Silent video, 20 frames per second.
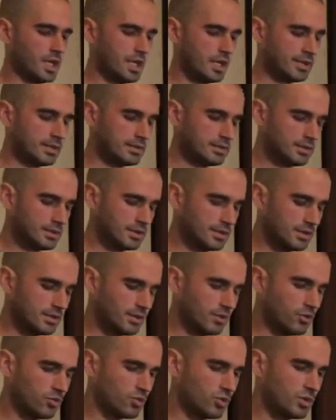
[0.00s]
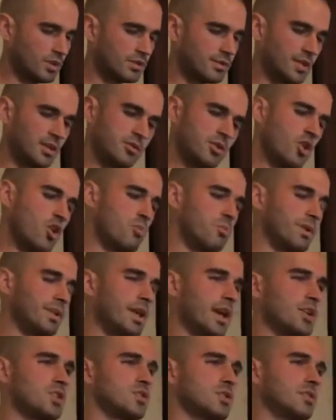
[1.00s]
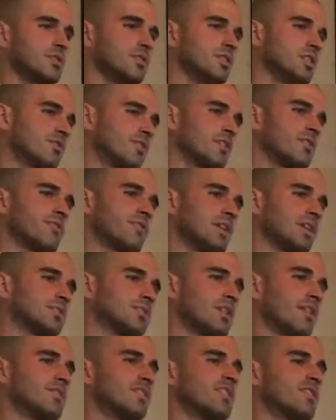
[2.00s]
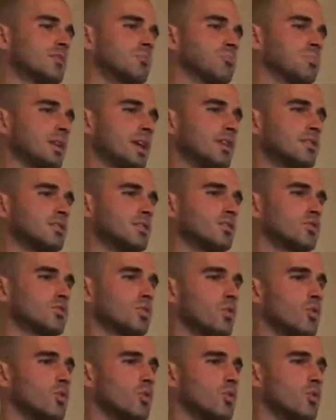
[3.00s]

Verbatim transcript: And uh, the student said, no, but actually different things have different places.